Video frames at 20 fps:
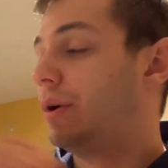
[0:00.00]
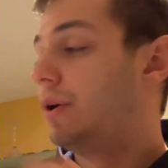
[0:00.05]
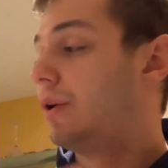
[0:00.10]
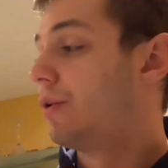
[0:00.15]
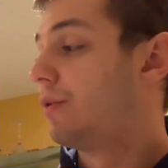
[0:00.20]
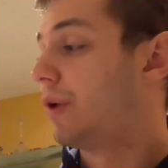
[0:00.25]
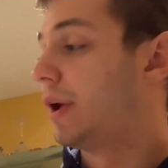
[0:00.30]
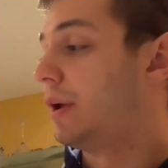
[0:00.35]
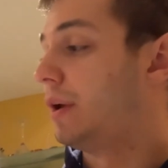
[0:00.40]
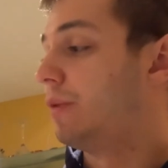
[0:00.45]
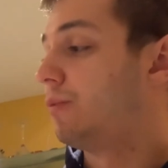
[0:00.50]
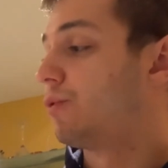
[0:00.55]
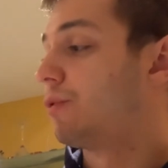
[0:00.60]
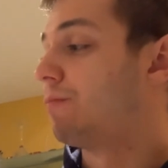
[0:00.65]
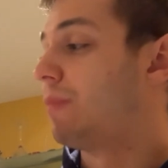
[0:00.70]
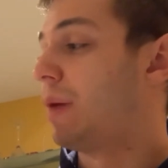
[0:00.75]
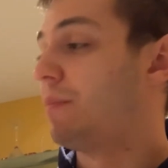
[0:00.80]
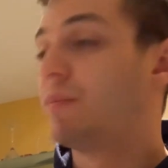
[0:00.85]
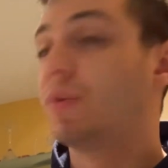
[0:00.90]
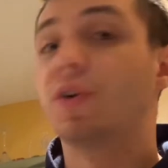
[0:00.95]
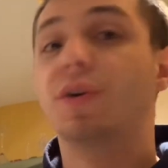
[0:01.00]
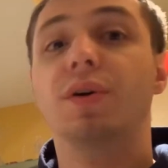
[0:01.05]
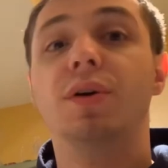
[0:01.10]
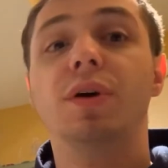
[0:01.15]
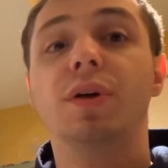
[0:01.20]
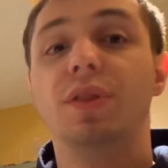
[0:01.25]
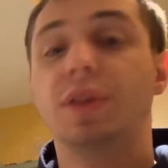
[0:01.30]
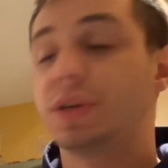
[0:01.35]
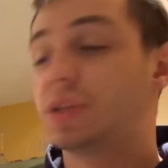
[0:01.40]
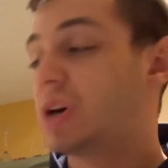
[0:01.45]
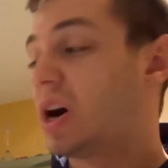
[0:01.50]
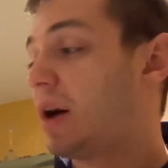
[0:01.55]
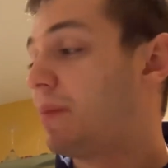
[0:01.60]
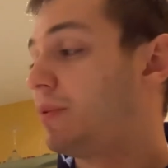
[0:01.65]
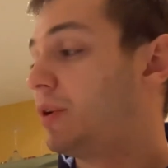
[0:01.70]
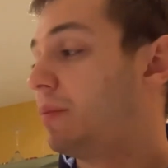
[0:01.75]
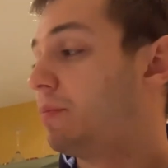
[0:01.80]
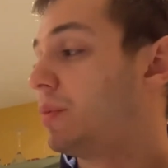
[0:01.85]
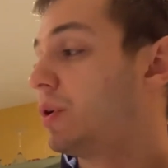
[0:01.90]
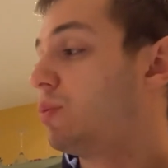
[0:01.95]
Right? Remember, the top
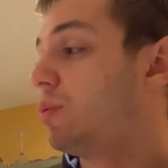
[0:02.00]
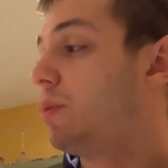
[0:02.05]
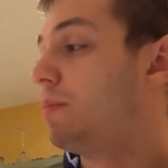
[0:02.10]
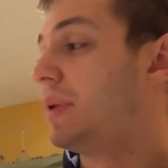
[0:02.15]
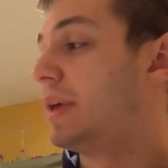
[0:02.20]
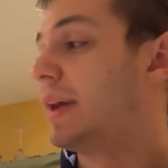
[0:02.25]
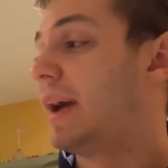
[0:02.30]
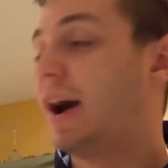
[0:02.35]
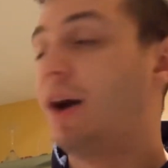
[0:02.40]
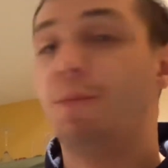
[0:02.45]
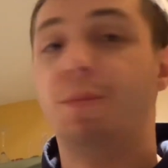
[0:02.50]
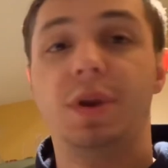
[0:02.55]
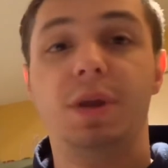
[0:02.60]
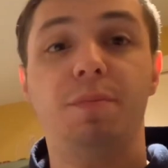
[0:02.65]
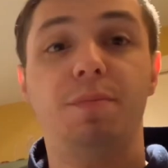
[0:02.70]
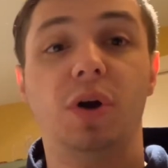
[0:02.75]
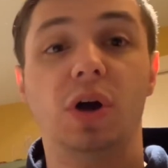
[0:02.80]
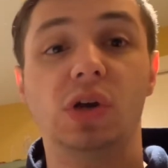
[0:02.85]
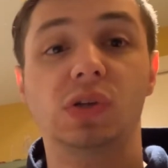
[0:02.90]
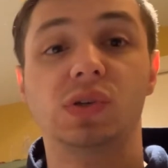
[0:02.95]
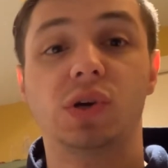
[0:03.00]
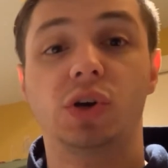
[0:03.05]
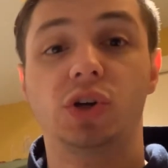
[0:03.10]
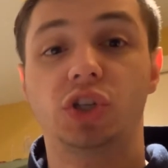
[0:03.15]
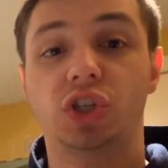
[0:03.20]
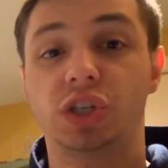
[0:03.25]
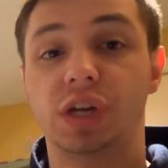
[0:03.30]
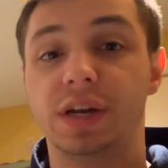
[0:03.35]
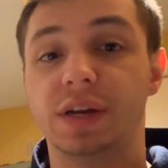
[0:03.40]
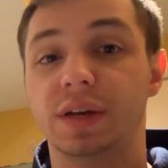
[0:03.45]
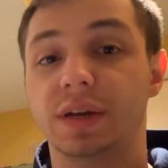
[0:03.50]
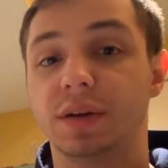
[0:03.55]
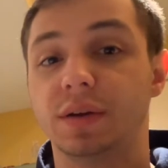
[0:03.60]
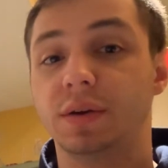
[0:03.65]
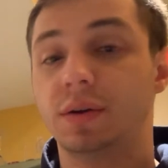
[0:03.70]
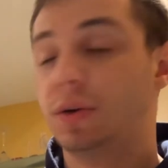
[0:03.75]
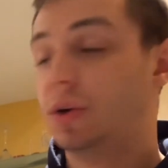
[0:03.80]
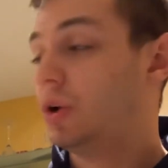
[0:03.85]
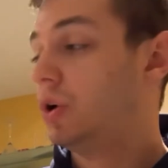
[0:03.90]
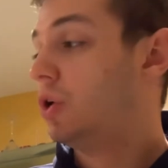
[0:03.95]
number will be how many parts are shaded.
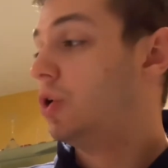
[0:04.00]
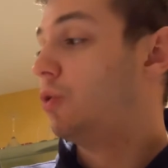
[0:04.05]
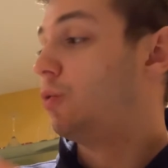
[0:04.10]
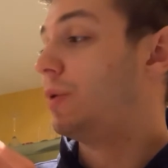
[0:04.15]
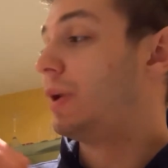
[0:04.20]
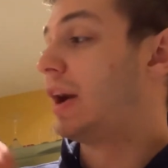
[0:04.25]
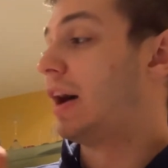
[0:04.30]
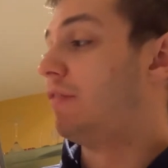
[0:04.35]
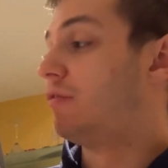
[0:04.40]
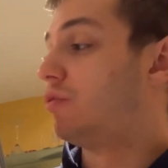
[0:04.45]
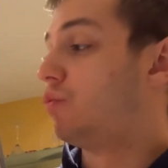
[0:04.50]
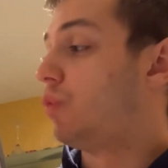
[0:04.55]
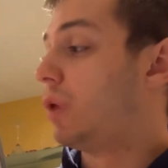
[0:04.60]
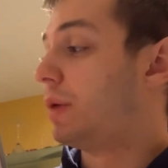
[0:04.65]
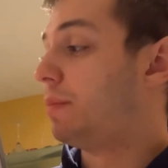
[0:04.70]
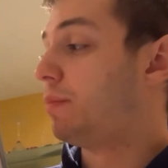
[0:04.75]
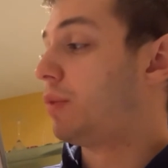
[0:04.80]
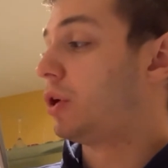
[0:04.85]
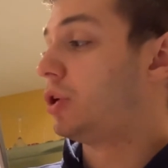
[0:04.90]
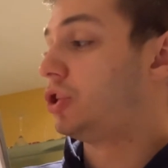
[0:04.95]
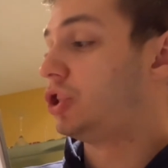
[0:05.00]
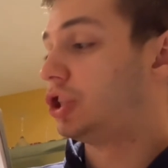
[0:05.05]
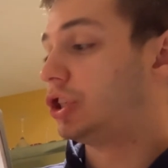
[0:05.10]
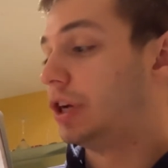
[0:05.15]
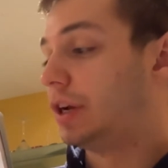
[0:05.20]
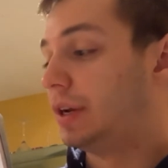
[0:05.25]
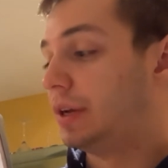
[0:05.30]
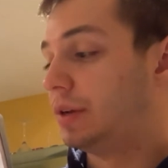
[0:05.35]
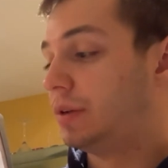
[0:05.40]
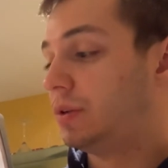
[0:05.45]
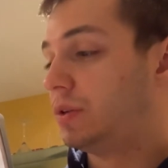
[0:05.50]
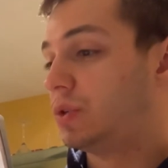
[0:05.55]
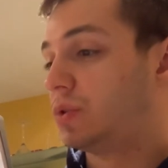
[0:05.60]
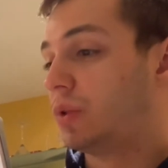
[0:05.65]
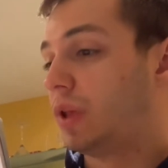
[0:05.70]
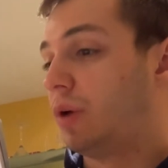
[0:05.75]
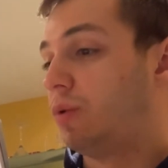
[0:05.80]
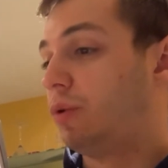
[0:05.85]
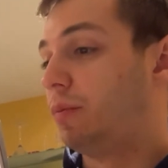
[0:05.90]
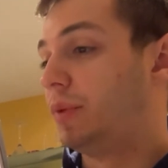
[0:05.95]
We have 1 part shaded, so
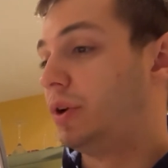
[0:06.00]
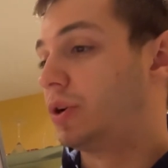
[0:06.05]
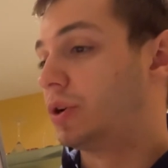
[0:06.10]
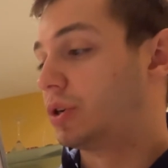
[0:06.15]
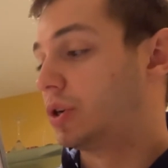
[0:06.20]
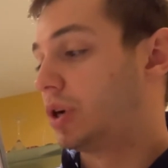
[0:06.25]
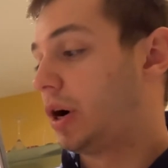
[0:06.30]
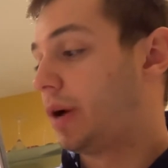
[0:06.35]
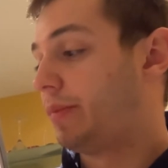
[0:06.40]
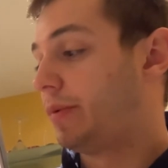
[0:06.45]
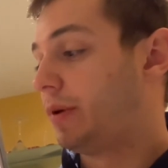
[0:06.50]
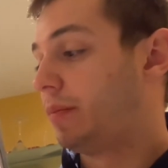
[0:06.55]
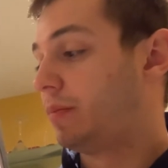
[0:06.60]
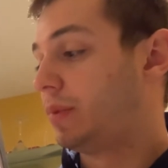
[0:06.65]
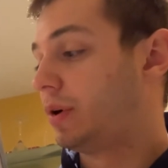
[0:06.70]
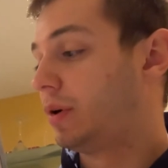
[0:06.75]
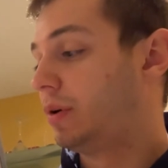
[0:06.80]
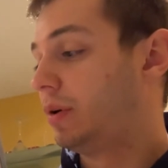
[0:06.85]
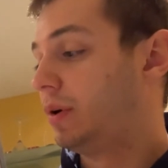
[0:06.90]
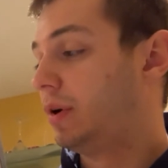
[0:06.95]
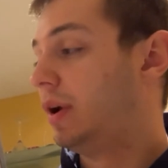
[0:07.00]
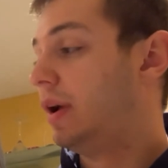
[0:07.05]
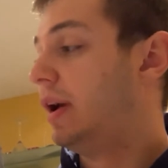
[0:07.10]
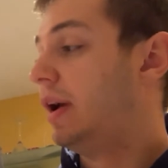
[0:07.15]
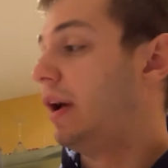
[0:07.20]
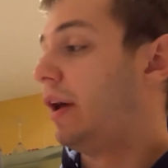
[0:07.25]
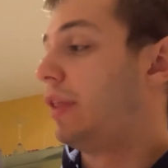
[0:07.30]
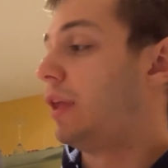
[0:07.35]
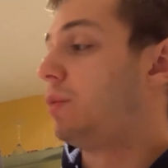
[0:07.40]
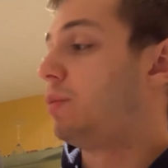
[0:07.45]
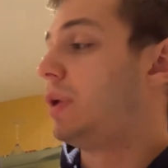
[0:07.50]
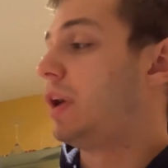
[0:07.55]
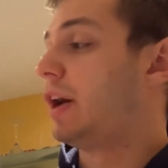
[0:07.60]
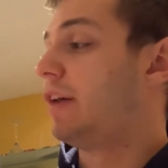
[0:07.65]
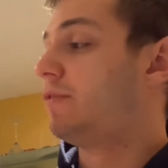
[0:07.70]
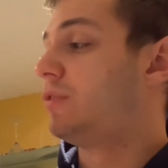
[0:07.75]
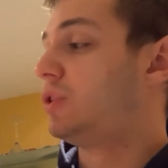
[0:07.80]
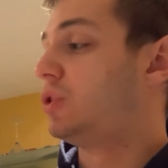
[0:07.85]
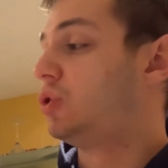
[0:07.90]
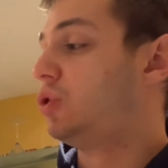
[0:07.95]
that will be your top number, and then we
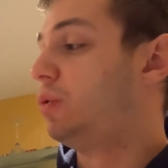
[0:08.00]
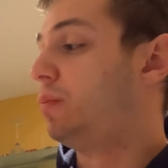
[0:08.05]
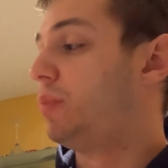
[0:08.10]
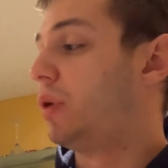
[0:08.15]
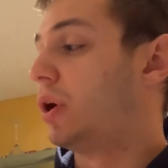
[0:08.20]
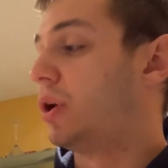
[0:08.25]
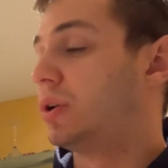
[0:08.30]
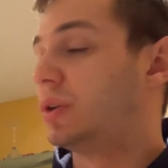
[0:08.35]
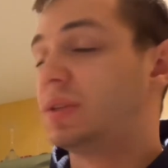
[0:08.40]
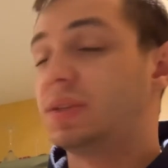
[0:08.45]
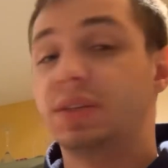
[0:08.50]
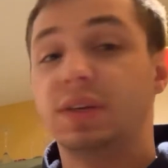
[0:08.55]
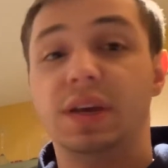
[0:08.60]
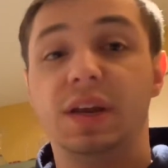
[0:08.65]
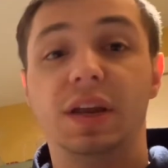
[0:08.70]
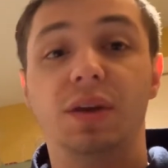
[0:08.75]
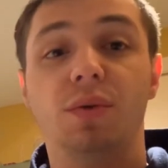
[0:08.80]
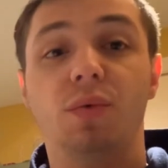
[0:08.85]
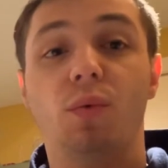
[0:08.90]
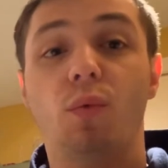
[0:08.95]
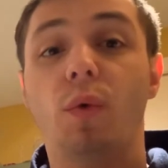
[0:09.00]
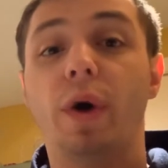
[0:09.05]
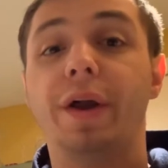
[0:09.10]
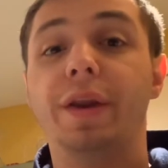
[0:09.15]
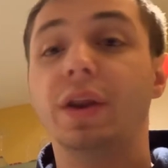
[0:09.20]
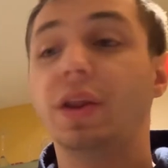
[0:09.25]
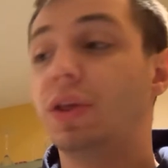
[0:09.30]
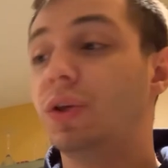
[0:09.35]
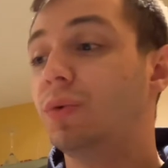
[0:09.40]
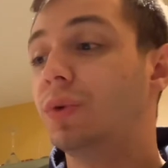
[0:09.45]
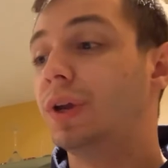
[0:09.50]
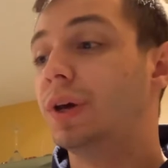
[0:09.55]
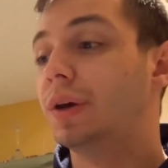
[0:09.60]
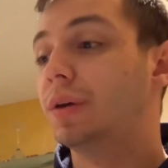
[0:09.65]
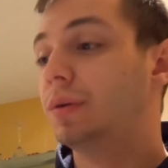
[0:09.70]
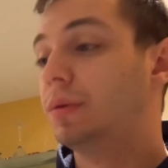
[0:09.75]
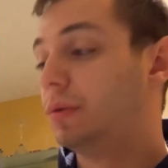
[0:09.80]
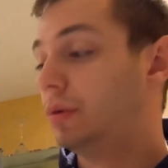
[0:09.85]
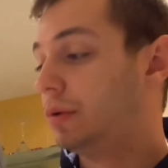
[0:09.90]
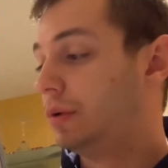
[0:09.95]
have 2 parts in 1 unit.
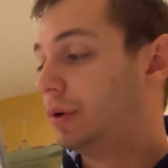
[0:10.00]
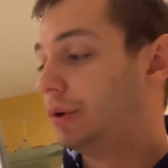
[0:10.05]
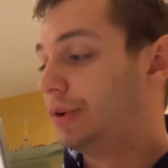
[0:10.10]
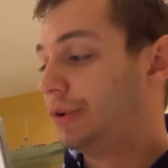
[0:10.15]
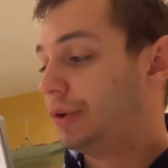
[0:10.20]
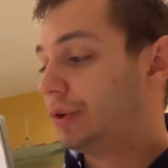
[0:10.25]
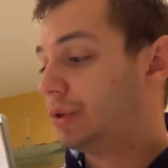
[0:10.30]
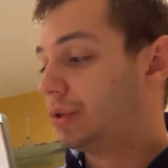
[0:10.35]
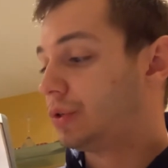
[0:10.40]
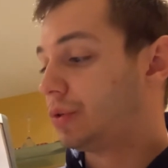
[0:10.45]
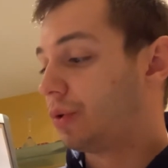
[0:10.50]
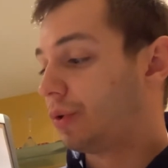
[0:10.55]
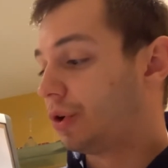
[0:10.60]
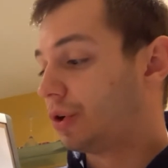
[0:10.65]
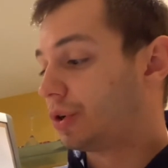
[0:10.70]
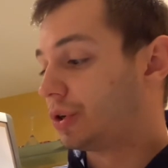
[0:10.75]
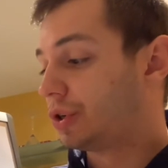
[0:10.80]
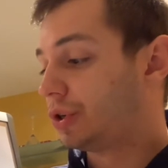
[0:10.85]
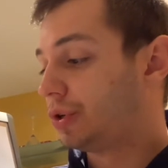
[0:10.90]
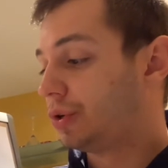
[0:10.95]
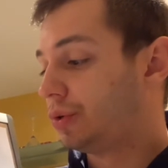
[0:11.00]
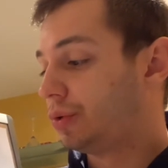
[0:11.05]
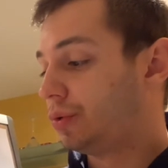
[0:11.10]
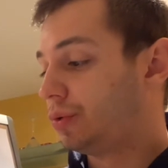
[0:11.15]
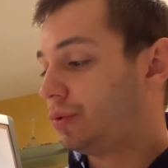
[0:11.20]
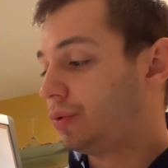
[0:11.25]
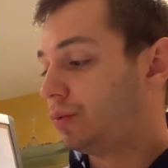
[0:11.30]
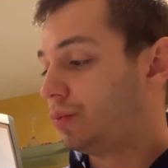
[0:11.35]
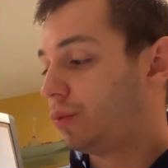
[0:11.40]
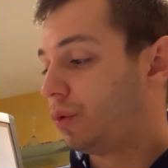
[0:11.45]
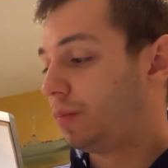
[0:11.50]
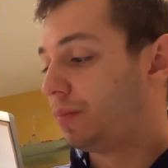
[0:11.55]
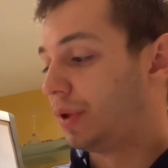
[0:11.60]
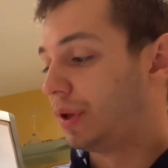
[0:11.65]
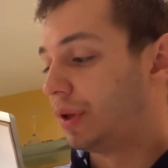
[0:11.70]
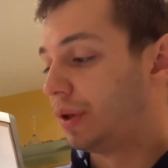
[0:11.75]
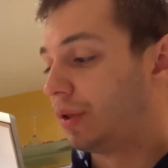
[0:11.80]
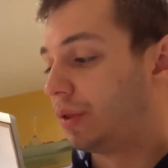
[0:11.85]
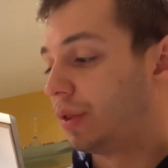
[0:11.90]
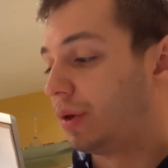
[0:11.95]
So your 2 will
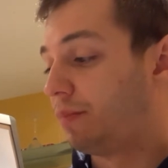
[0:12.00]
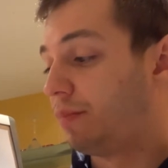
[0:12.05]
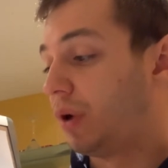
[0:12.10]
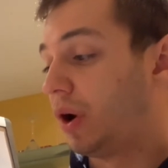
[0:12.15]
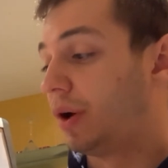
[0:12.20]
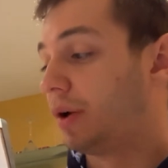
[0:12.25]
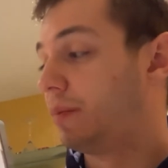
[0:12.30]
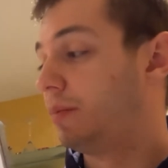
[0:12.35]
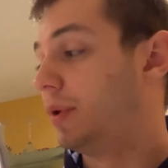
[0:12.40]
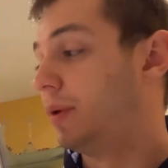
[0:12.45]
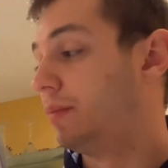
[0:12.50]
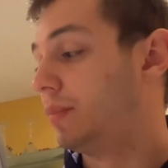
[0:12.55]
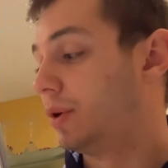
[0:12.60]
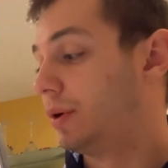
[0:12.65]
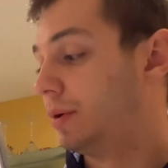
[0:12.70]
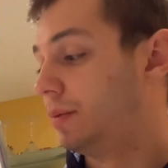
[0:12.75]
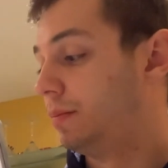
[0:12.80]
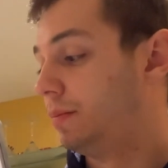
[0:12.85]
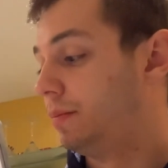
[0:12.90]
be the bottom number.